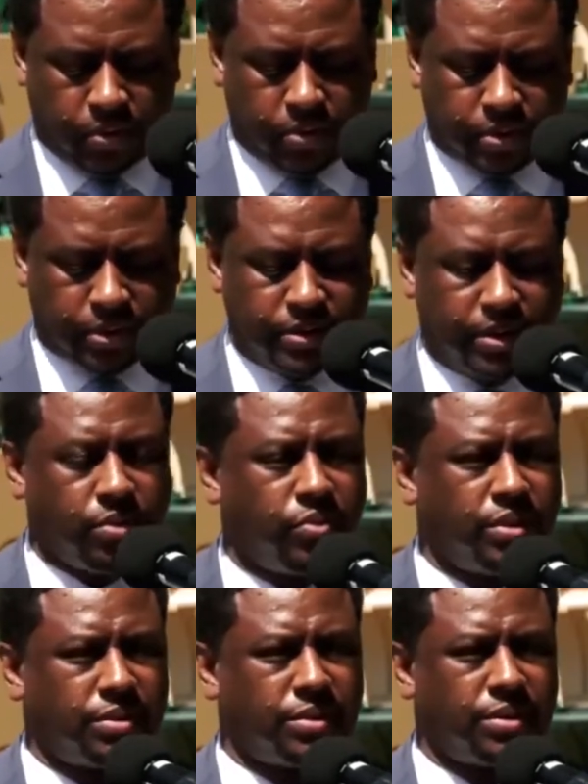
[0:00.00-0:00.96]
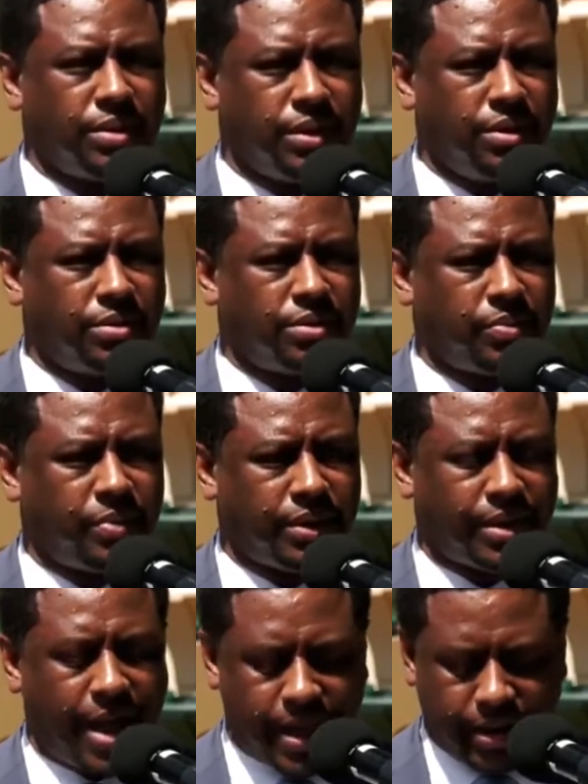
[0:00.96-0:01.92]
for her continuous
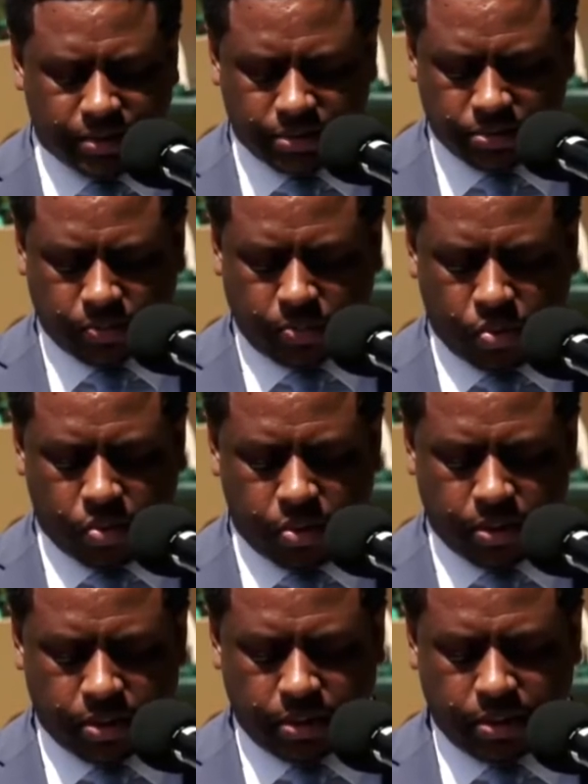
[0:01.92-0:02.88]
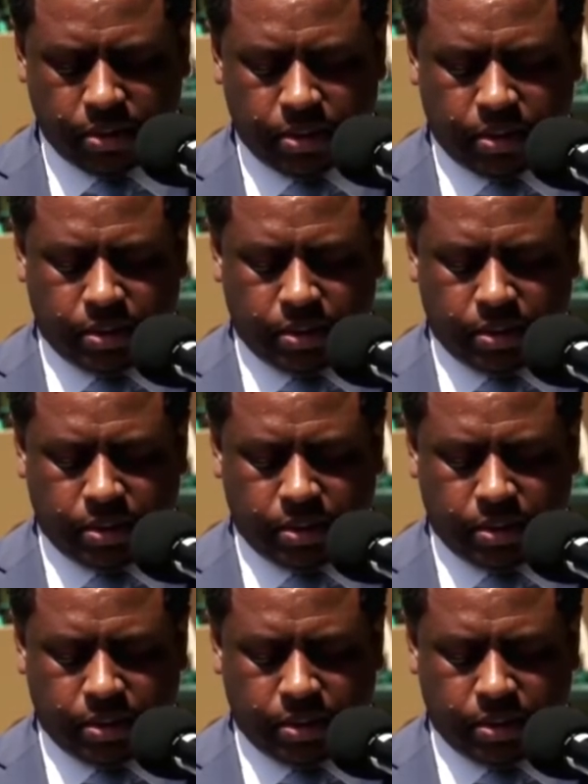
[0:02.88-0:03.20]
leadership and guidance and support,